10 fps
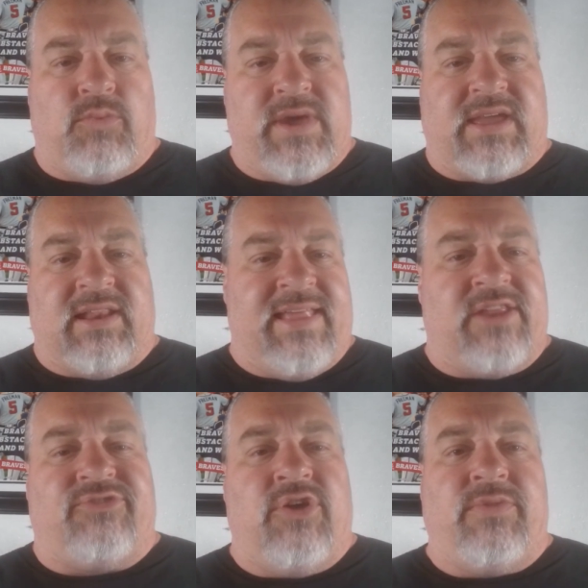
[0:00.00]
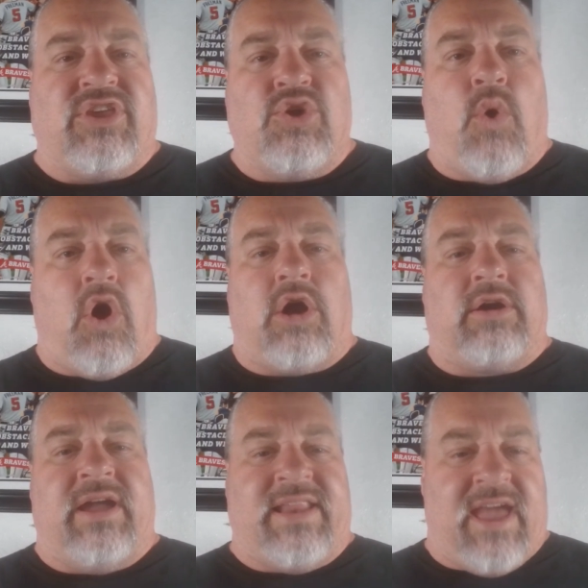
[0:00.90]
of the week and let us know that you
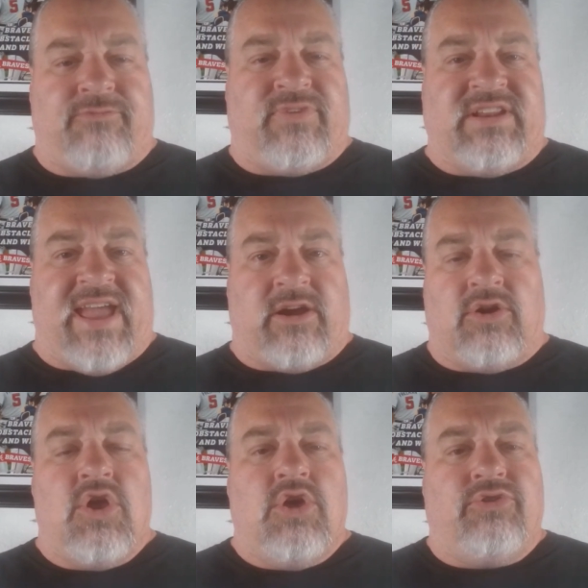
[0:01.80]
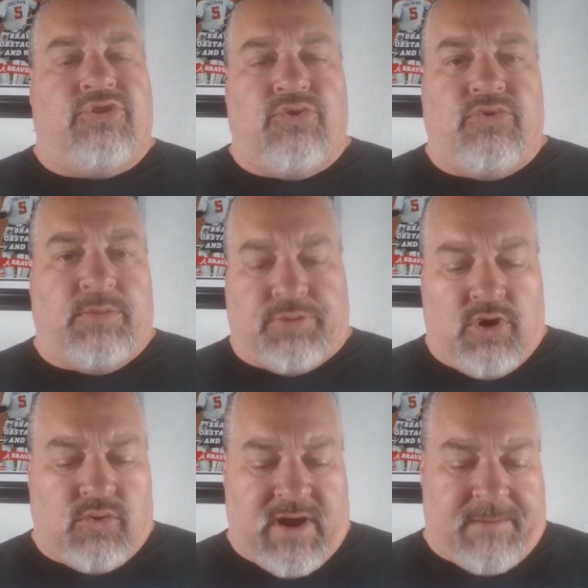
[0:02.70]
are an everydayer to the
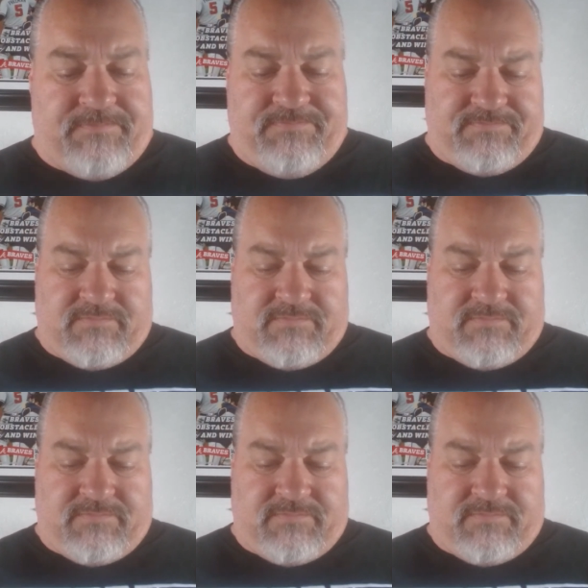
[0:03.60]
program.